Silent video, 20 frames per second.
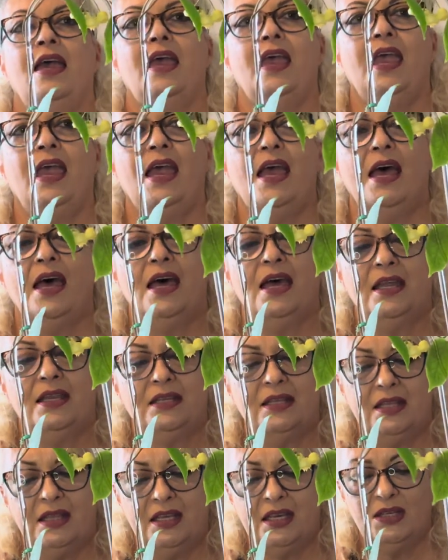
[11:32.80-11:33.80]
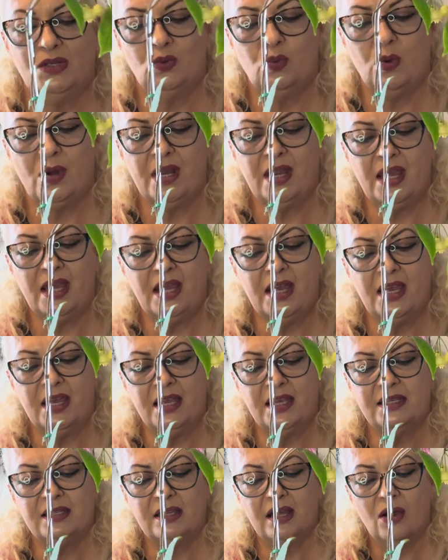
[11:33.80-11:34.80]
And this one
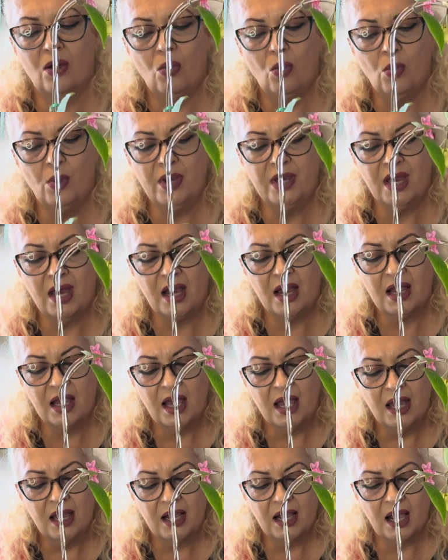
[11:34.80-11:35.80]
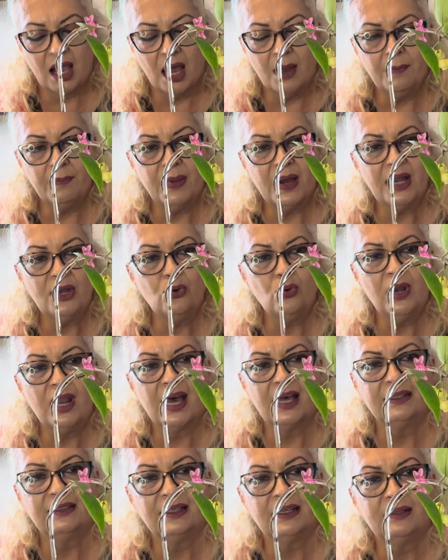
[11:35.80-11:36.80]
is the Hoya
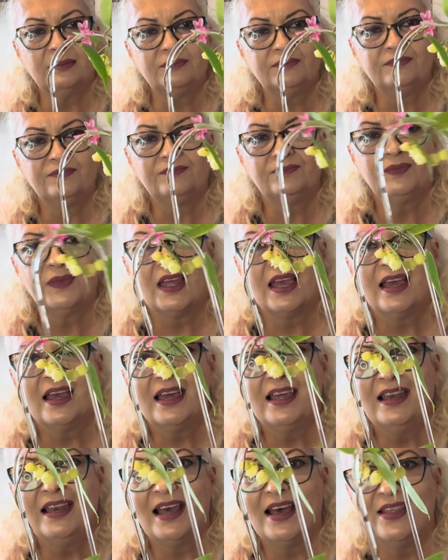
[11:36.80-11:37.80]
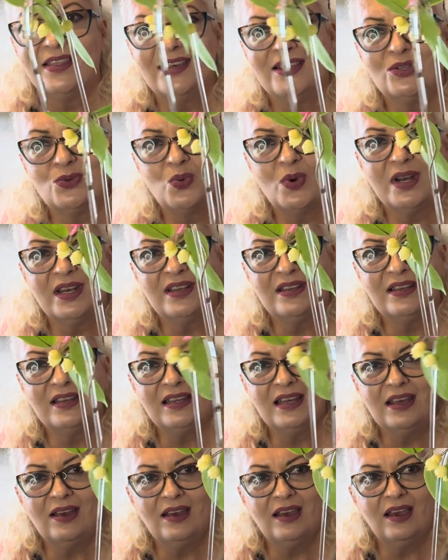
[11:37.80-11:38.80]
Campanulata. Now this one,
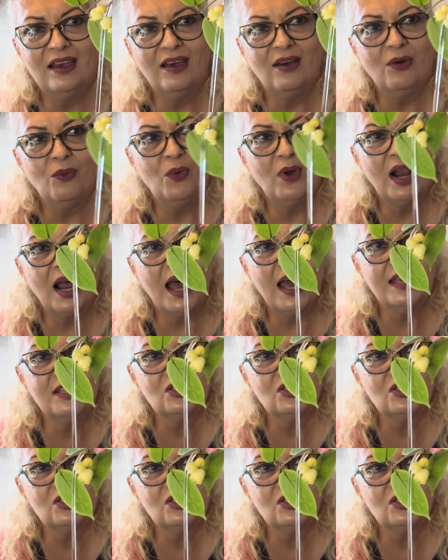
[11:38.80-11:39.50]
when I